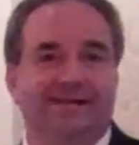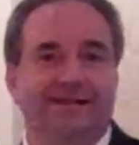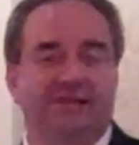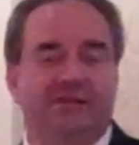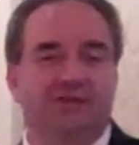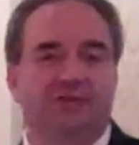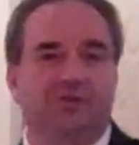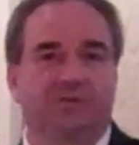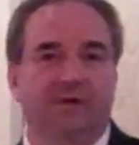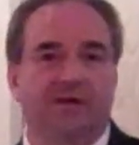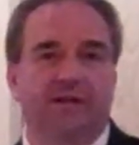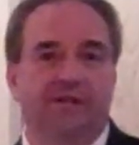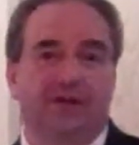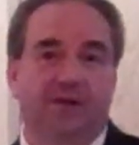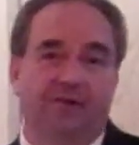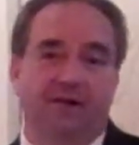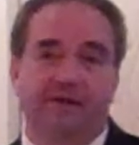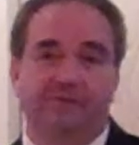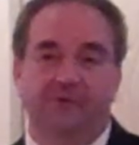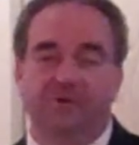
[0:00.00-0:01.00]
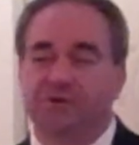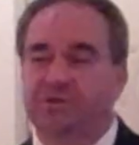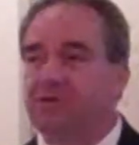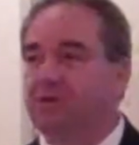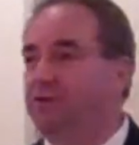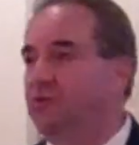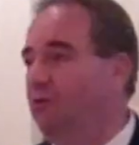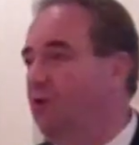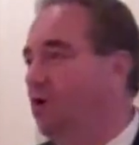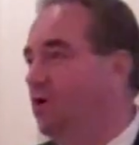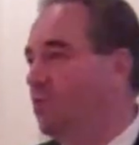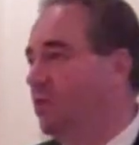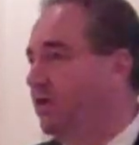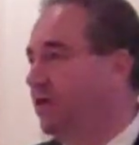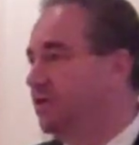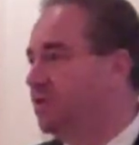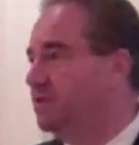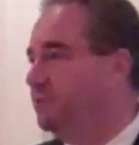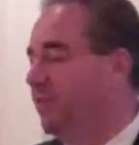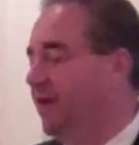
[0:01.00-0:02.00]
industry in their efforts to grow and
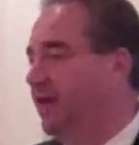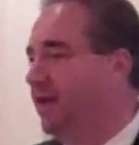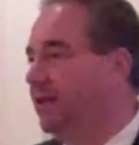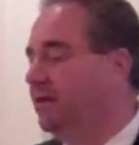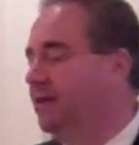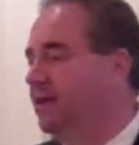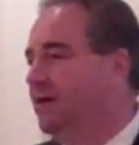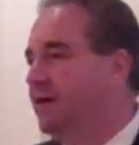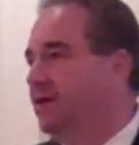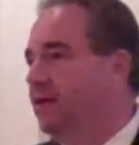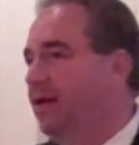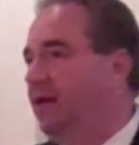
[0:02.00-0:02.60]
expand.